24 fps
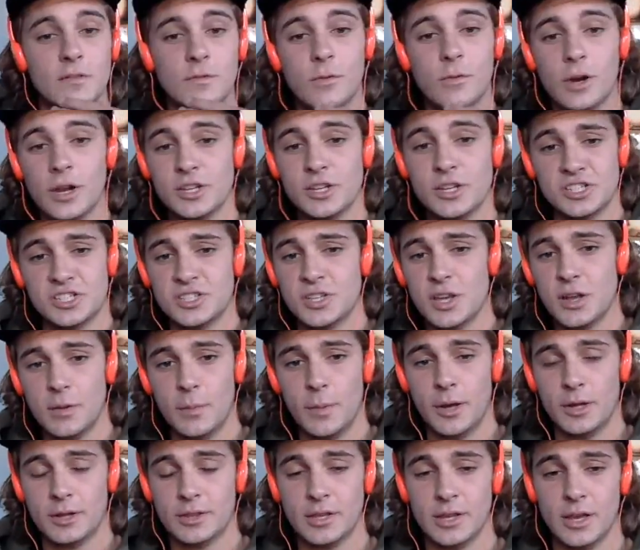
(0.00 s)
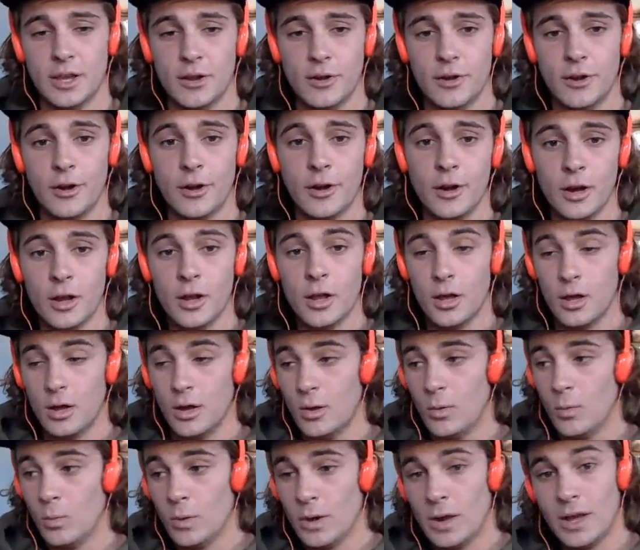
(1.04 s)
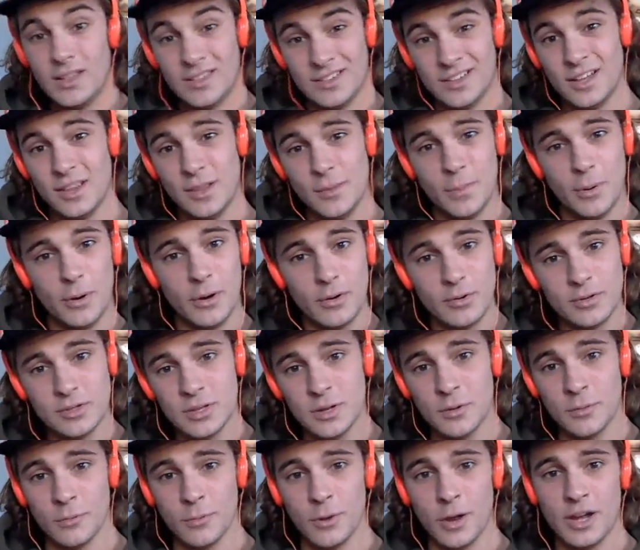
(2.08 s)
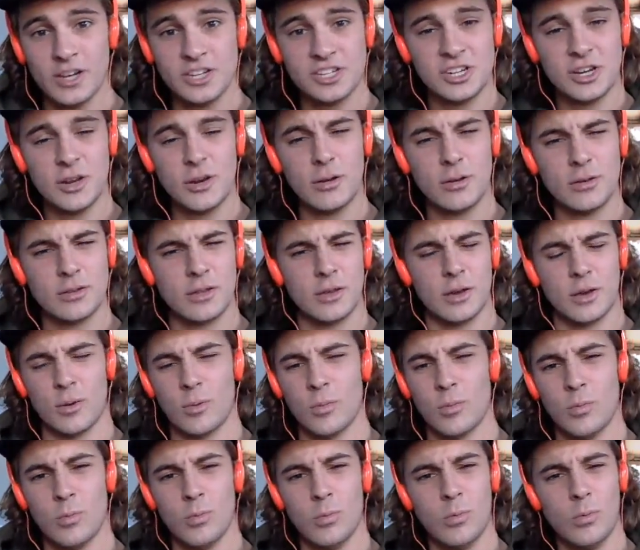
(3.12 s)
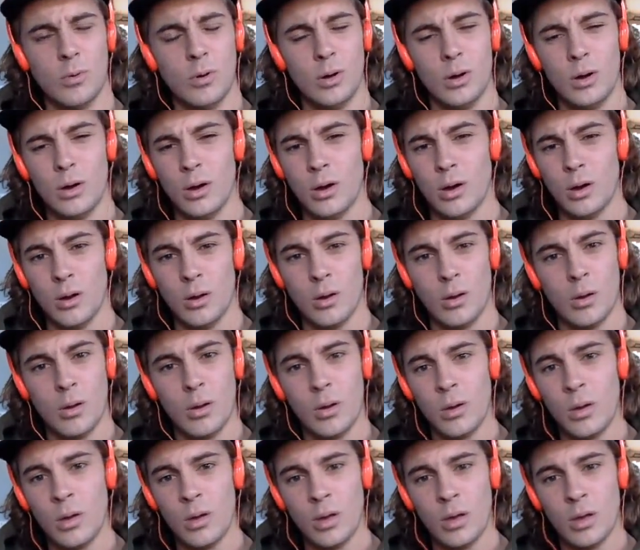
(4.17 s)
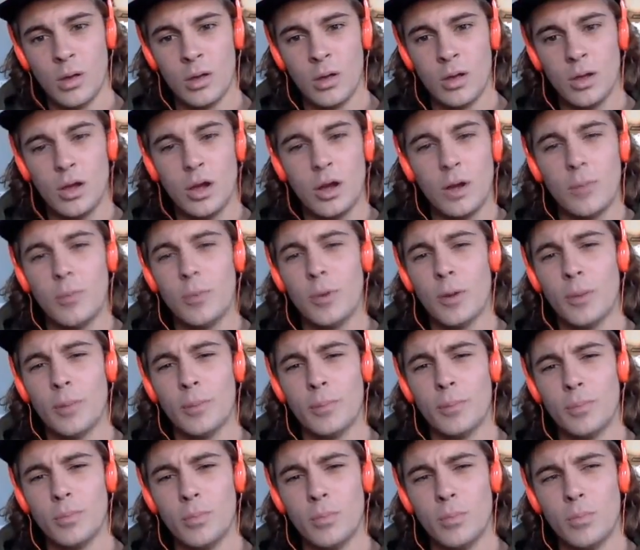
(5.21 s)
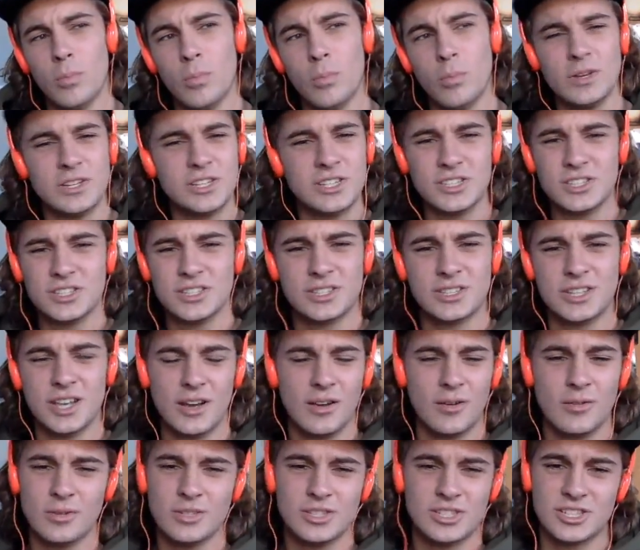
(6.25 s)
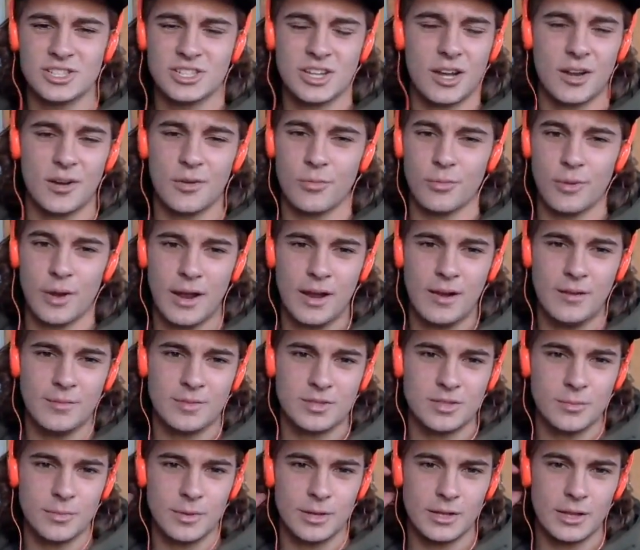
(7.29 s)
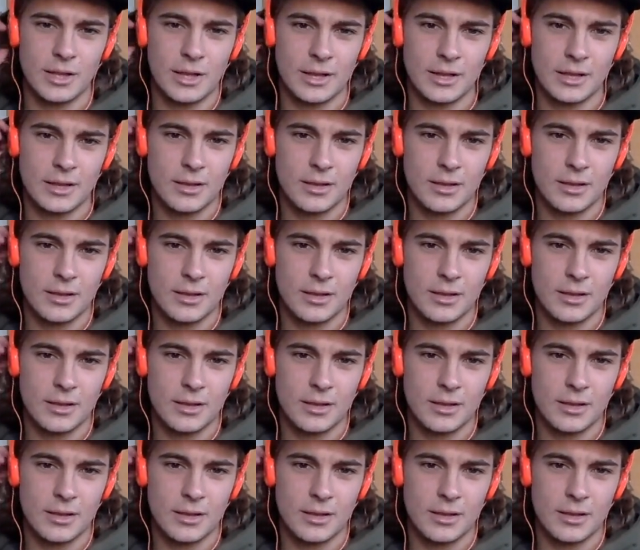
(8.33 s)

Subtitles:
of what I just said about the ender. When I saw that part was on Ride Channel, I was like, whoa. That was just kind of random to me. Like